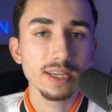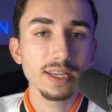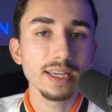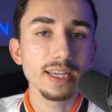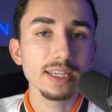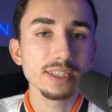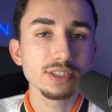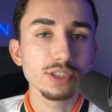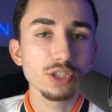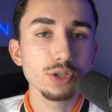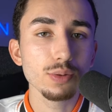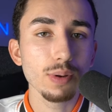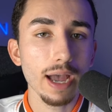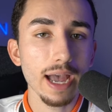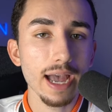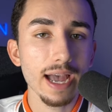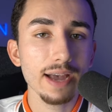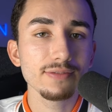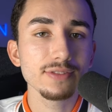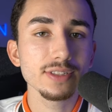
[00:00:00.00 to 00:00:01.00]
is you
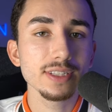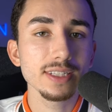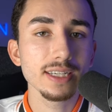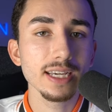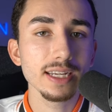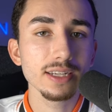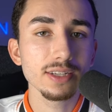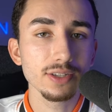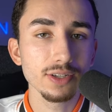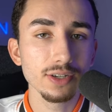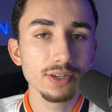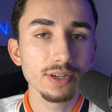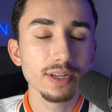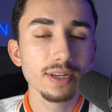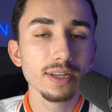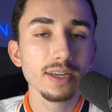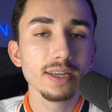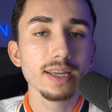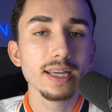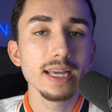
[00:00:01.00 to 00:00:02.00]
have to get good